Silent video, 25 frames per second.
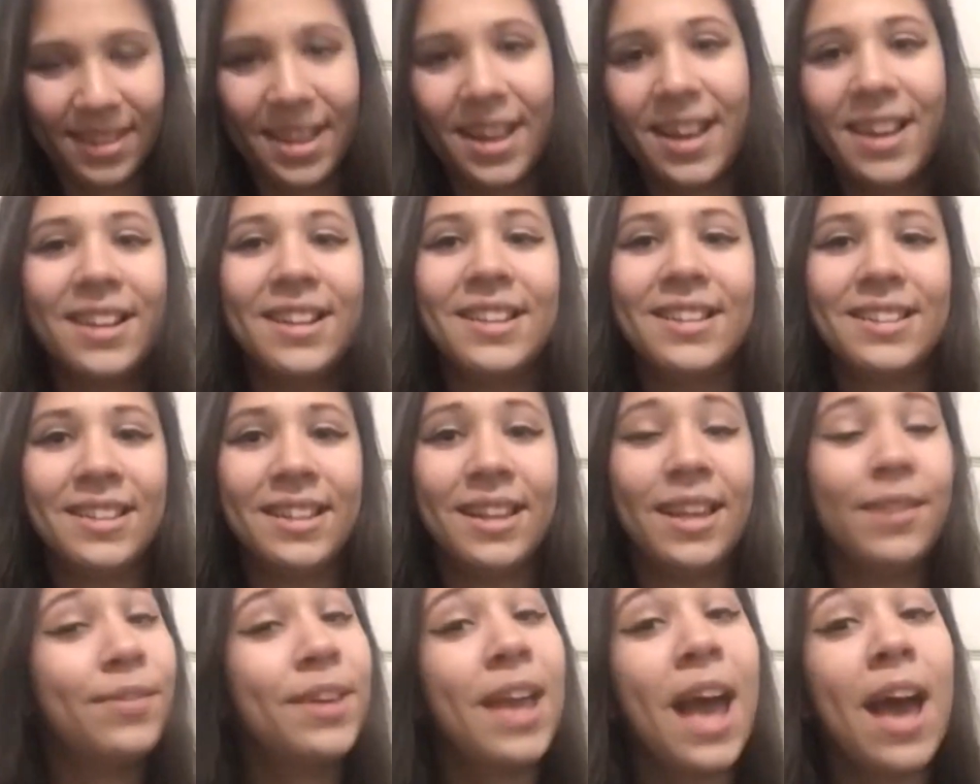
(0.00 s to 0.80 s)

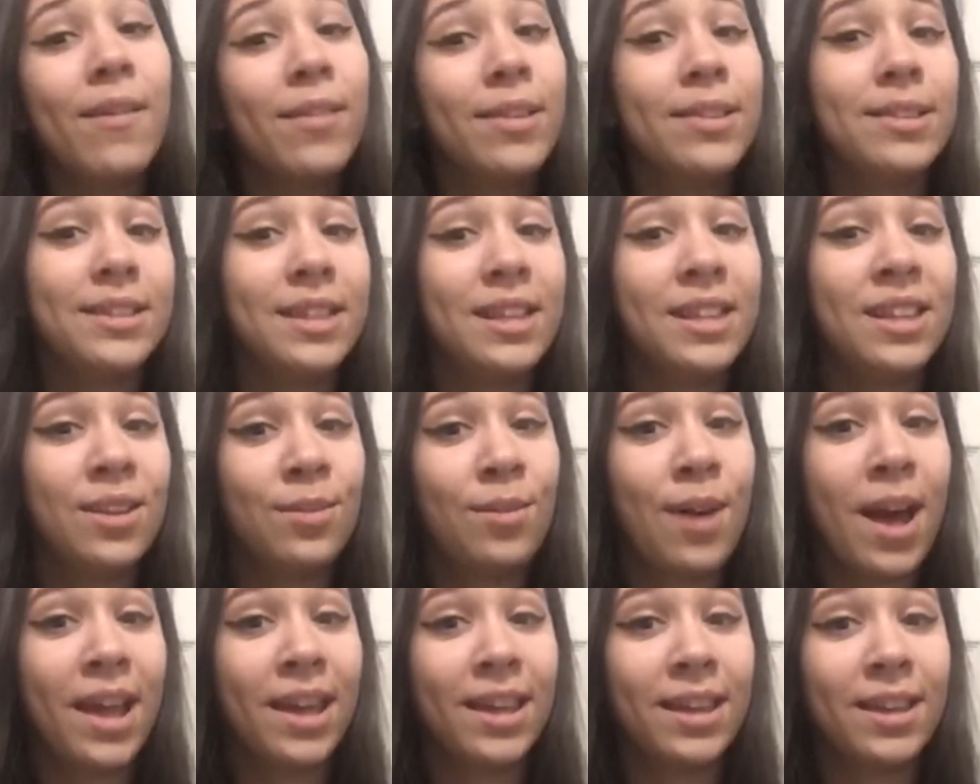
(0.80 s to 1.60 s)
Honestly, if you haven't seen the
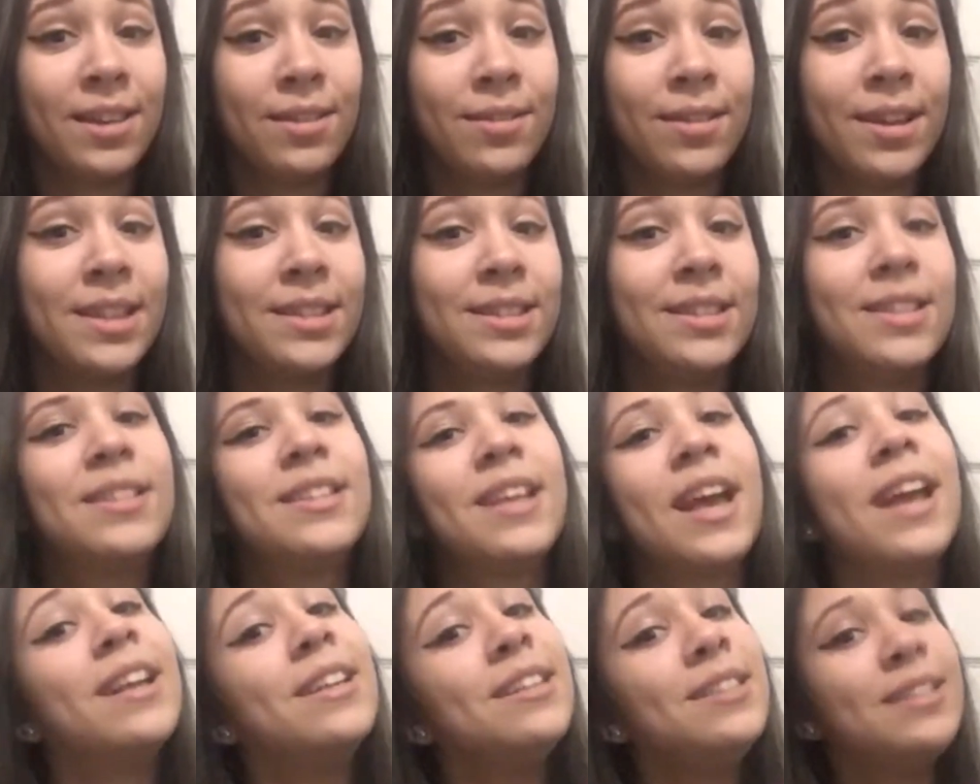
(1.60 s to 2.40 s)
Wacky Racers,
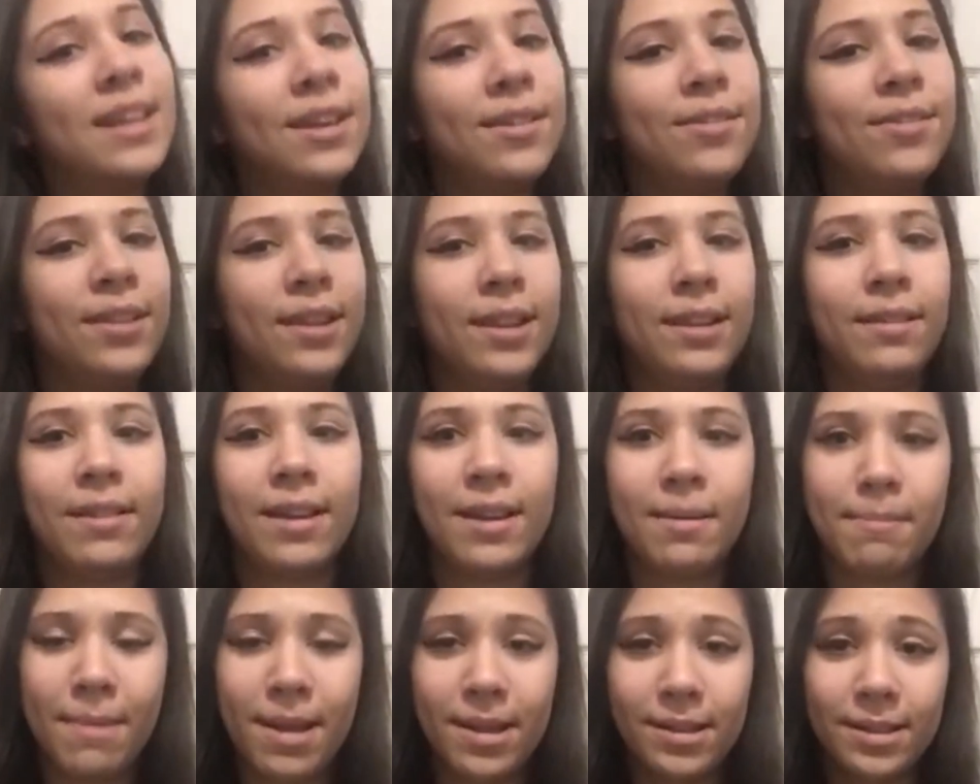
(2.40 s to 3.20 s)
I definitely
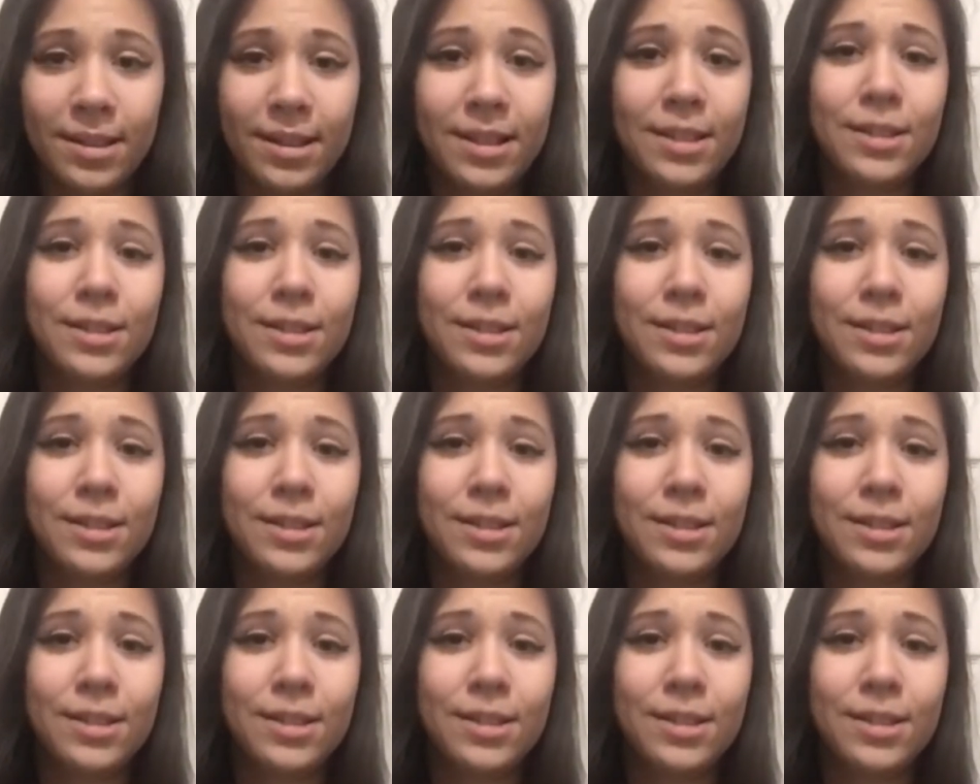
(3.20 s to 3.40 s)
recommend it.